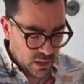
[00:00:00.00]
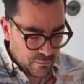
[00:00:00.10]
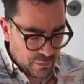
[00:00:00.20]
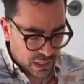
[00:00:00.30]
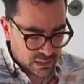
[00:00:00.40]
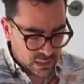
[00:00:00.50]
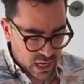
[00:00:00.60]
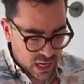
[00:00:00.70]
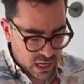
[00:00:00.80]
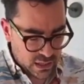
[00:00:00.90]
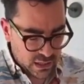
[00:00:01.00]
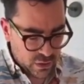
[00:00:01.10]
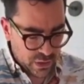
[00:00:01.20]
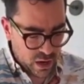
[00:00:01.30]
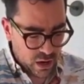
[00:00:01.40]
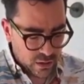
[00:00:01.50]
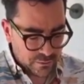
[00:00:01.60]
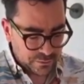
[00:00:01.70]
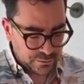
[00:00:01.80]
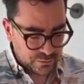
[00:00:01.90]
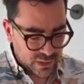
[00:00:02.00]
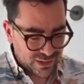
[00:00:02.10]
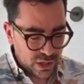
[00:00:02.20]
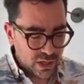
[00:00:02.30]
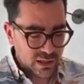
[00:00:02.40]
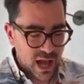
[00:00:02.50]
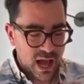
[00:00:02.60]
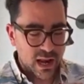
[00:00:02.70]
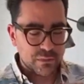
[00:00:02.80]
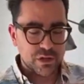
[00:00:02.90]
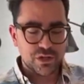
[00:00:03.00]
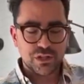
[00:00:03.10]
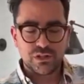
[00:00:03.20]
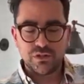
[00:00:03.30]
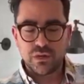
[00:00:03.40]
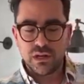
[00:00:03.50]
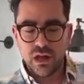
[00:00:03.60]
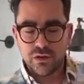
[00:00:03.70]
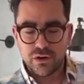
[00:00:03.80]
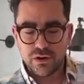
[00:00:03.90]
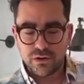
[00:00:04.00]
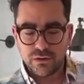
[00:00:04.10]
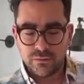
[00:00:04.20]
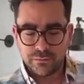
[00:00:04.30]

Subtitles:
But here we are. Look at that. I'm gonna just do another,